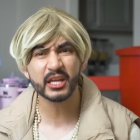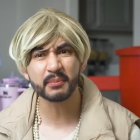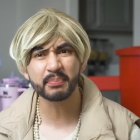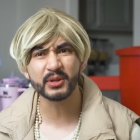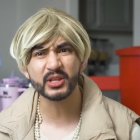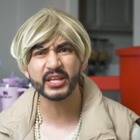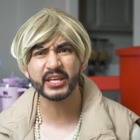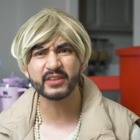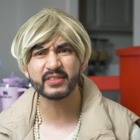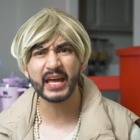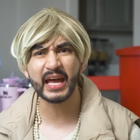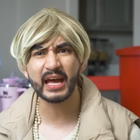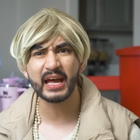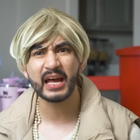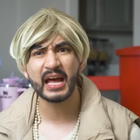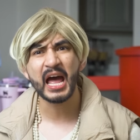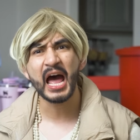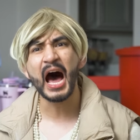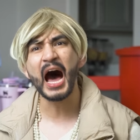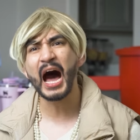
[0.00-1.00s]
you believe that?
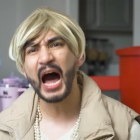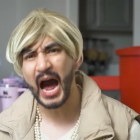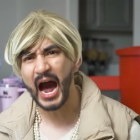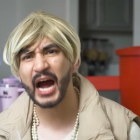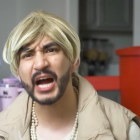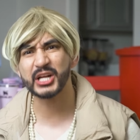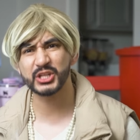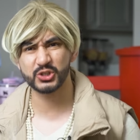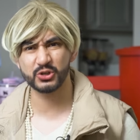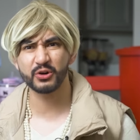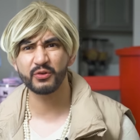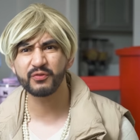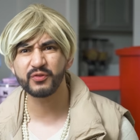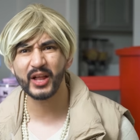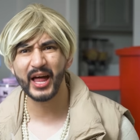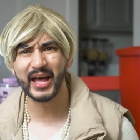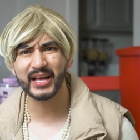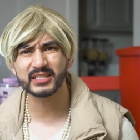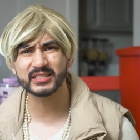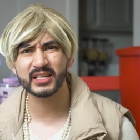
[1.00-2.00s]
A hydro
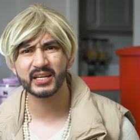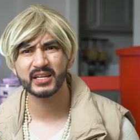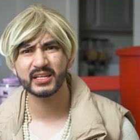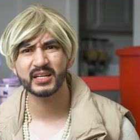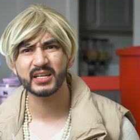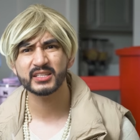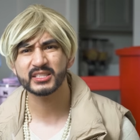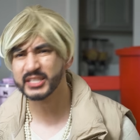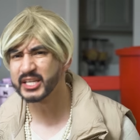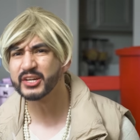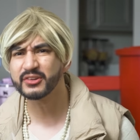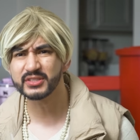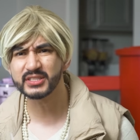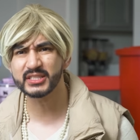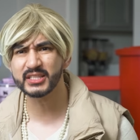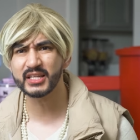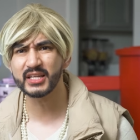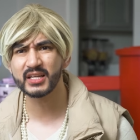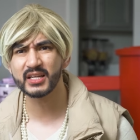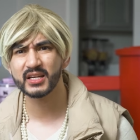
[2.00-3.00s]
flask?
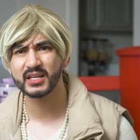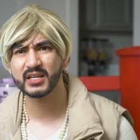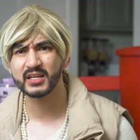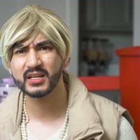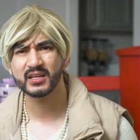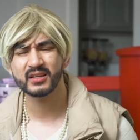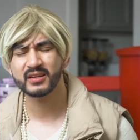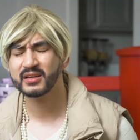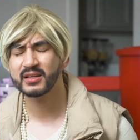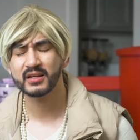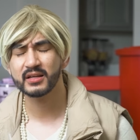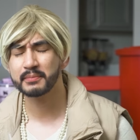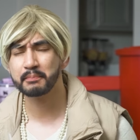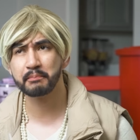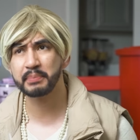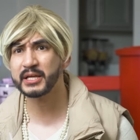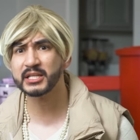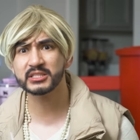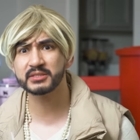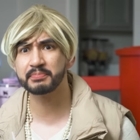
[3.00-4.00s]
Seriously? Piss
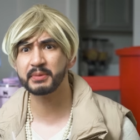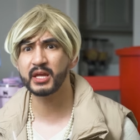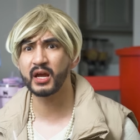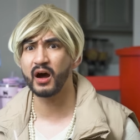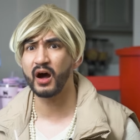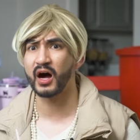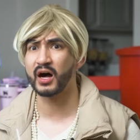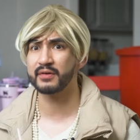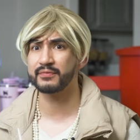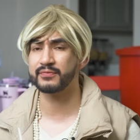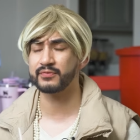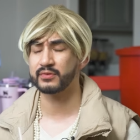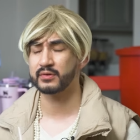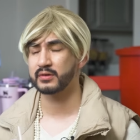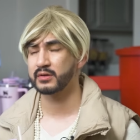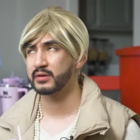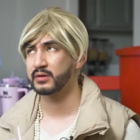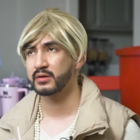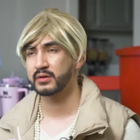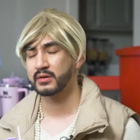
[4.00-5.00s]
pissed me off.
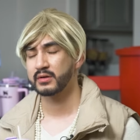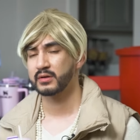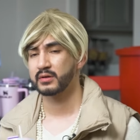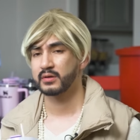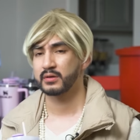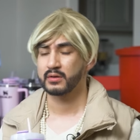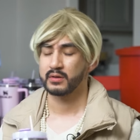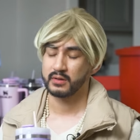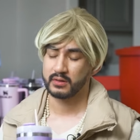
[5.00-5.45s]
You know what it